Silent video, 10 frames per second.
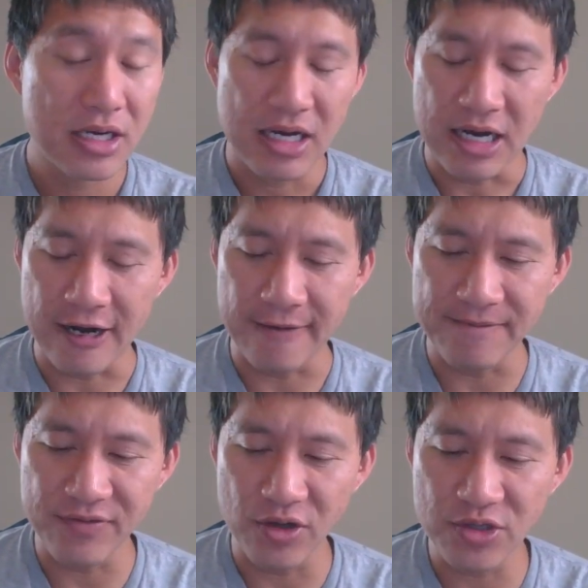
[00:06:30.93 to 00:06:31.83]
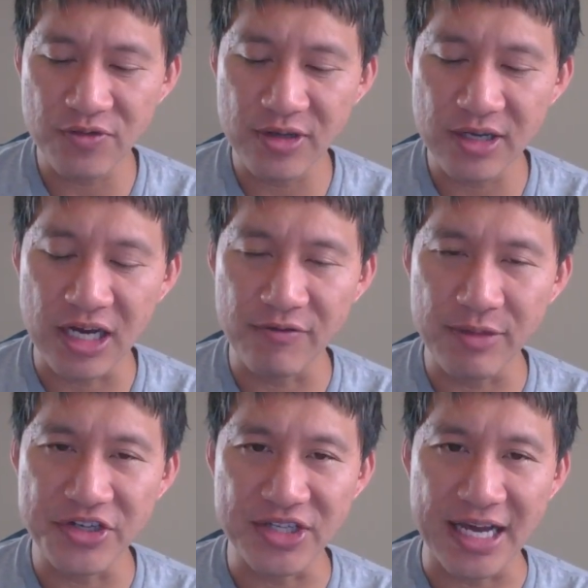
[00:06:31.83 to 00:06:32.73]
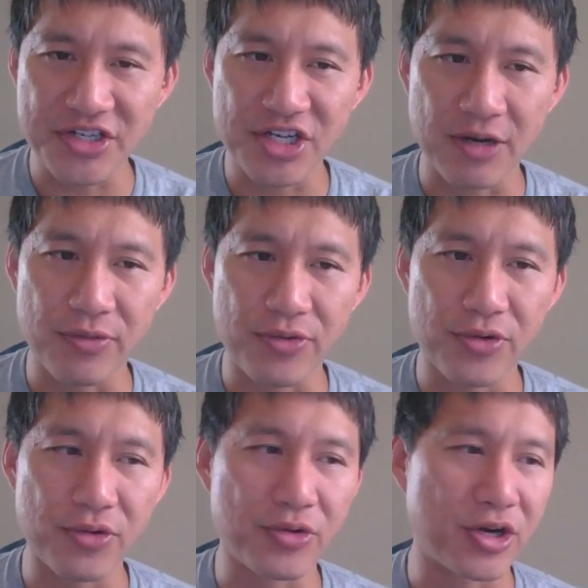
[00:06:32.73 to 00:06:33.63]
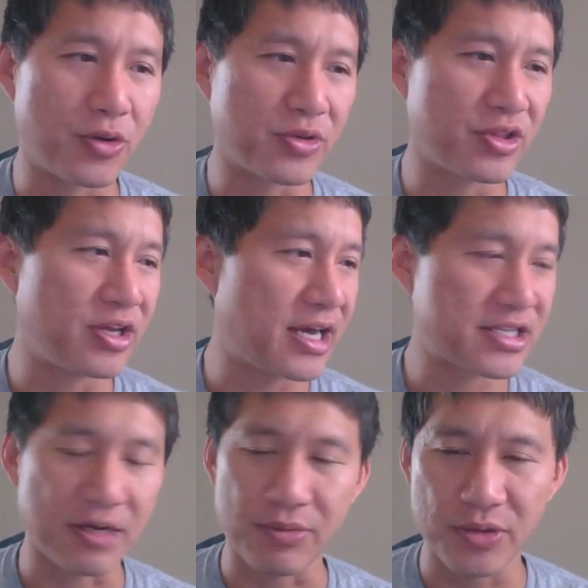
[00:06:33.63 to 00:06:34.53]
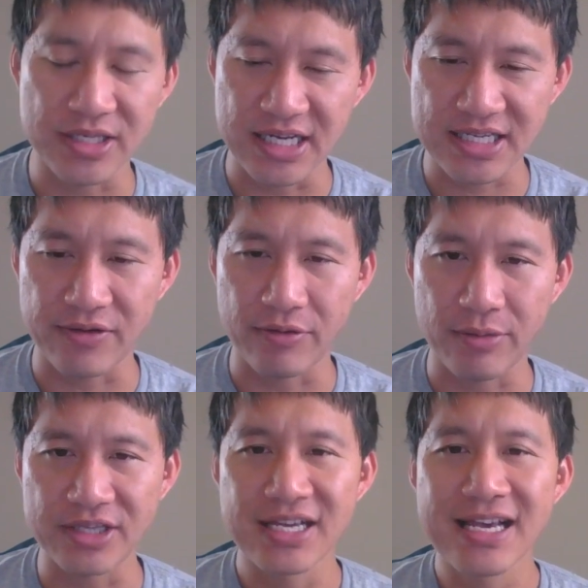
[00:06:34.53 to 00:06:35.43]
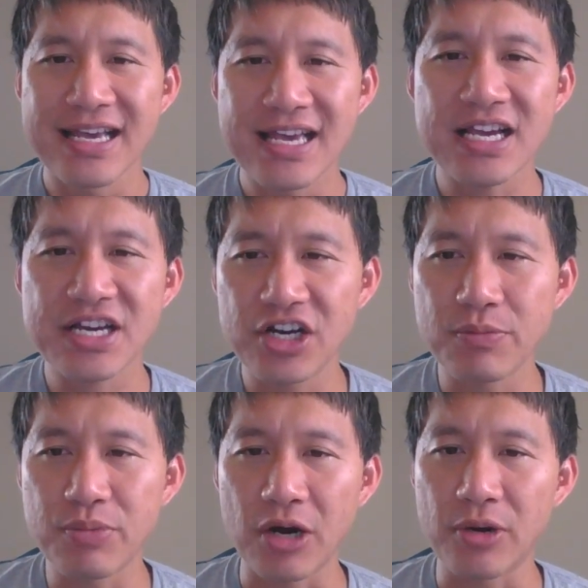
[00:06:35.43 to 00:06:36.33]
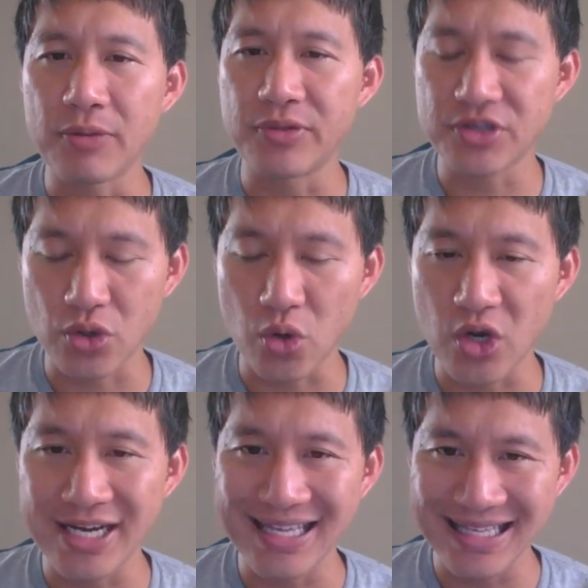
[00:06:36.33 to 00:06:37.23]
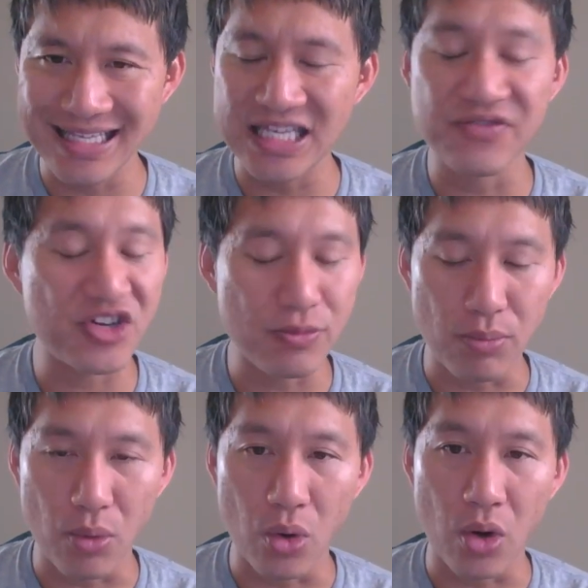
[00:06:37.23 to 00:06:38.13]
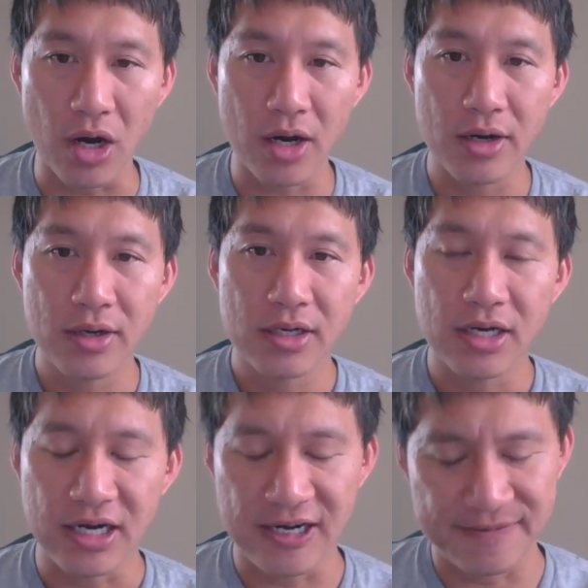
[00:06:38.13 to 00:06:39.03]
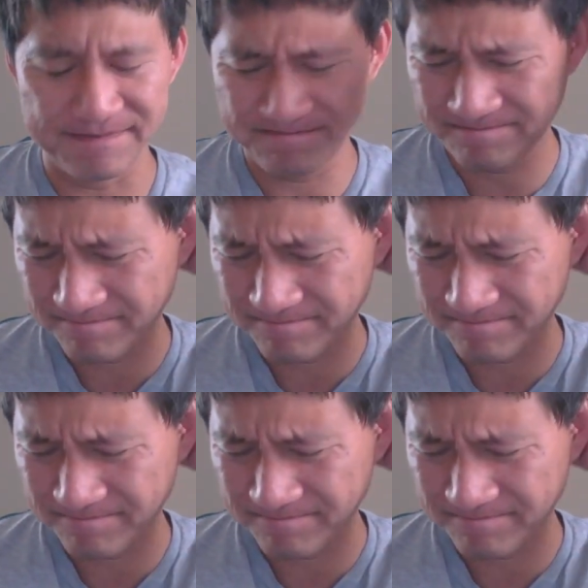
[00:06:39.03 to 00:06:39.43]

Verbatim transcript: Um, if those confirmations actually come through, you know, within the next couple of weeks, next couple of months, it could pump up this coin even more. Um,